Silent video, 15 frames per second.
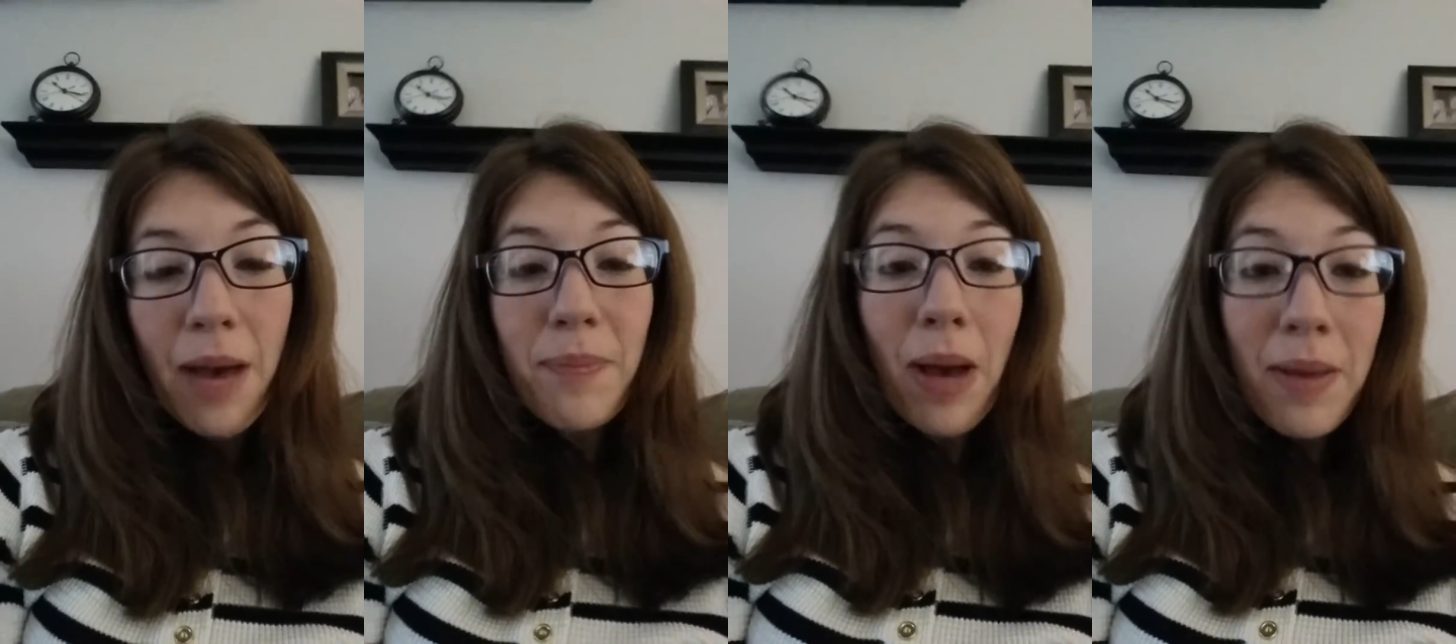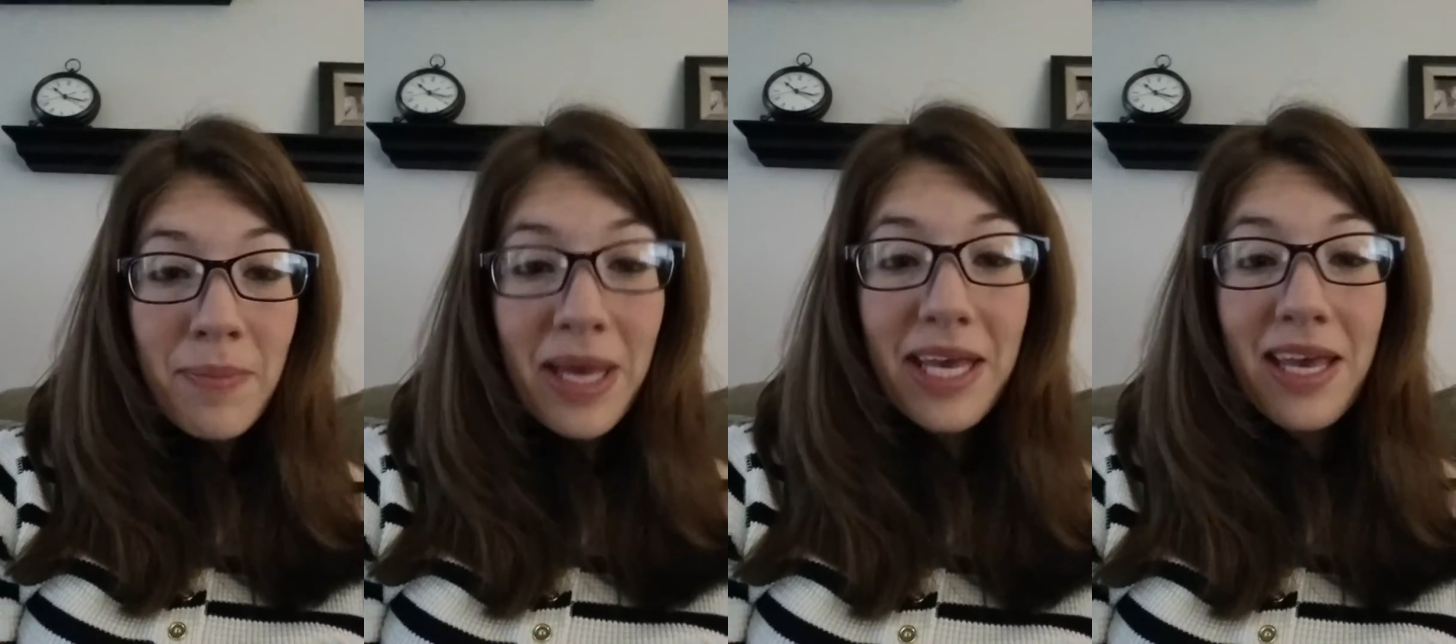
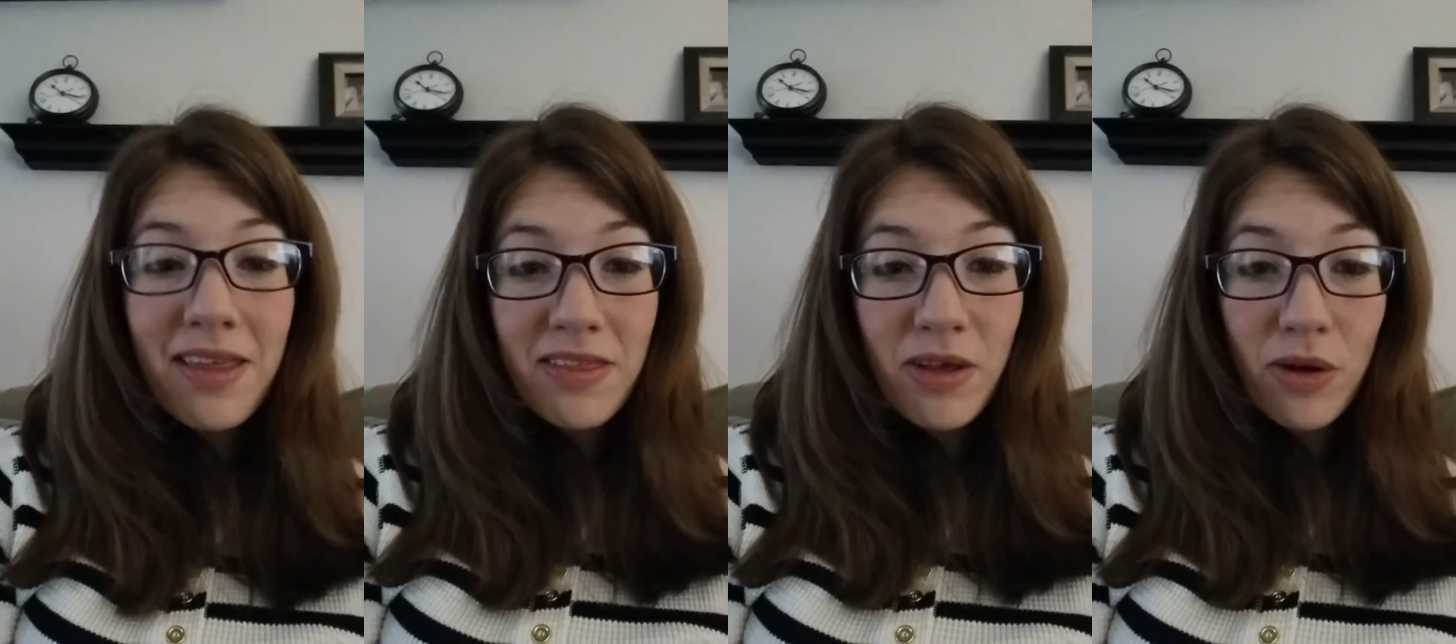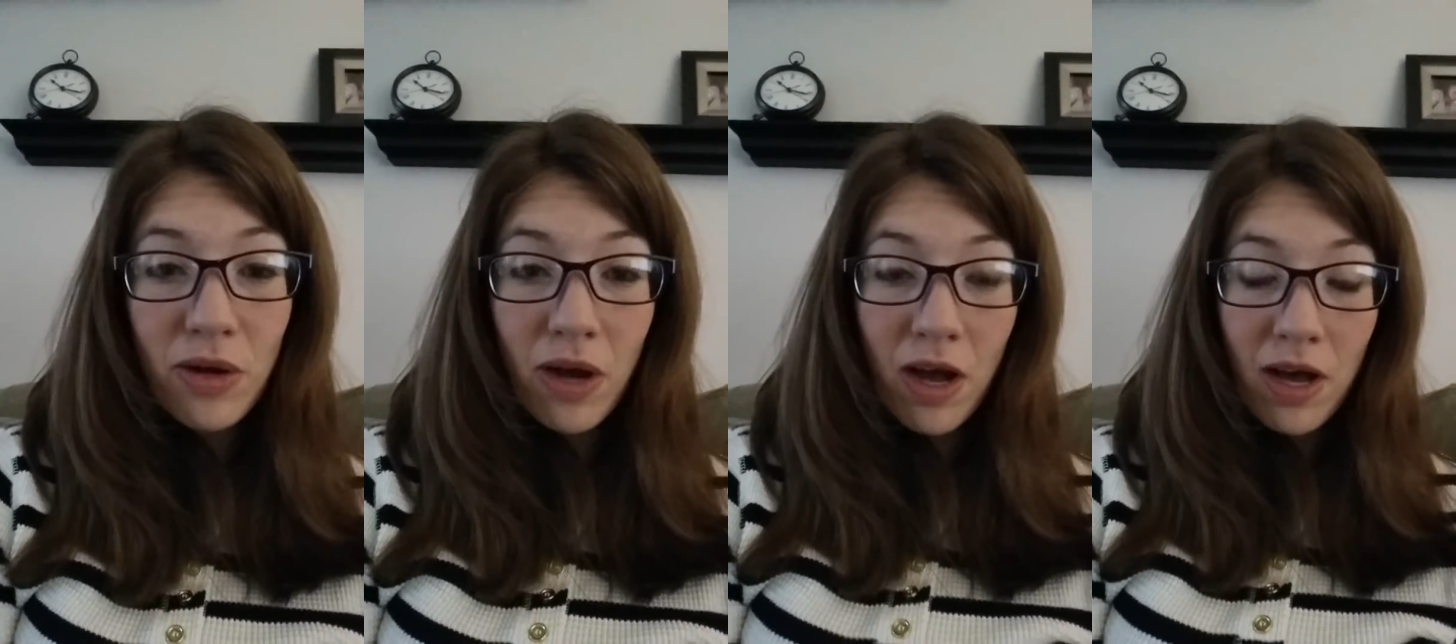by making
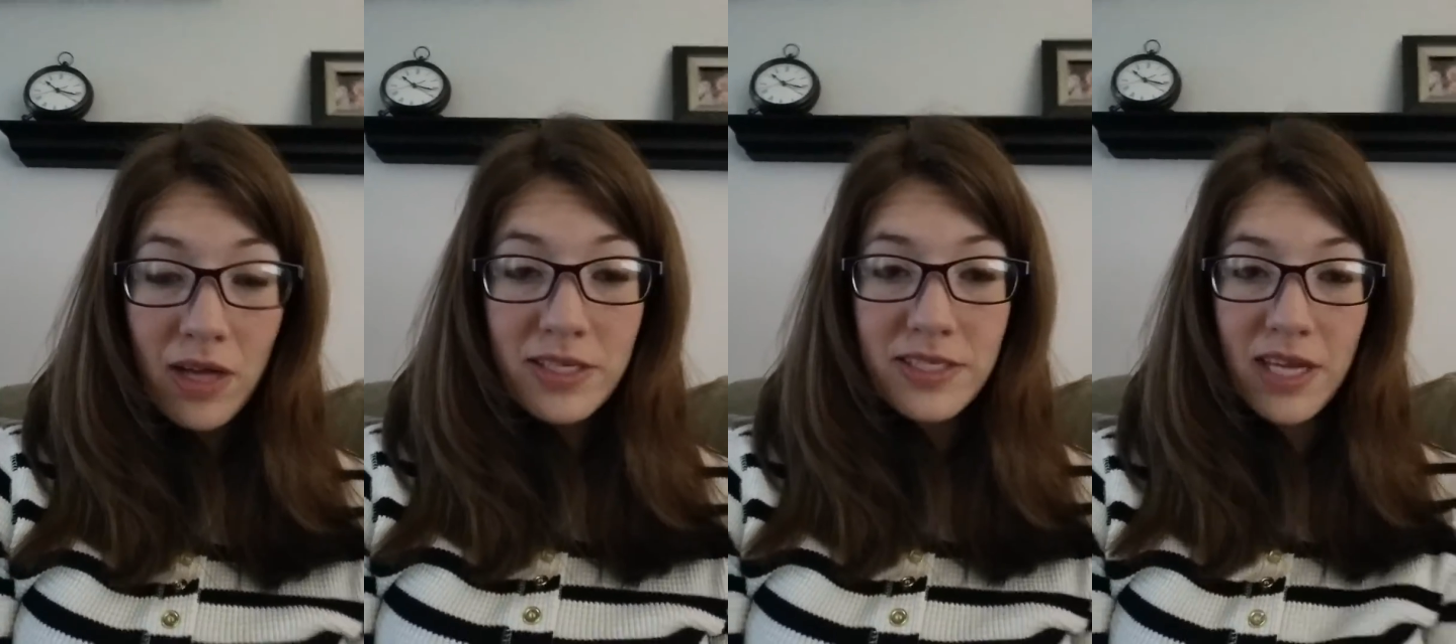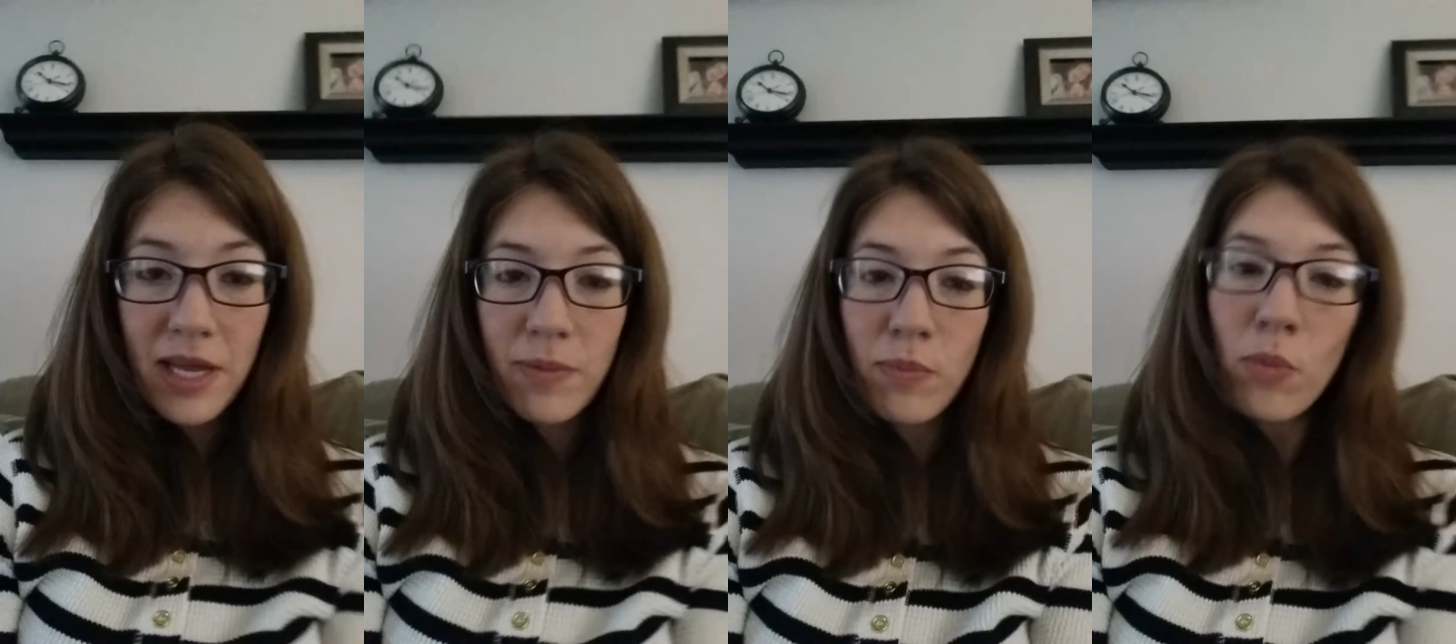their
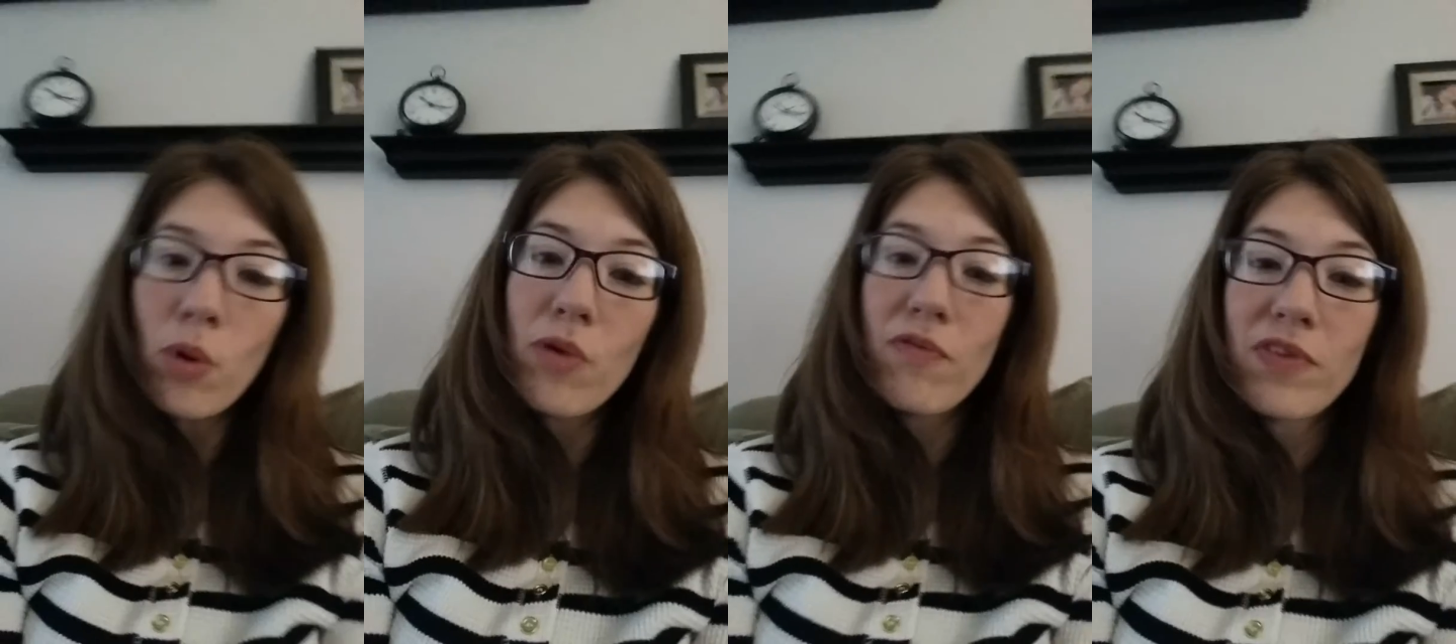content more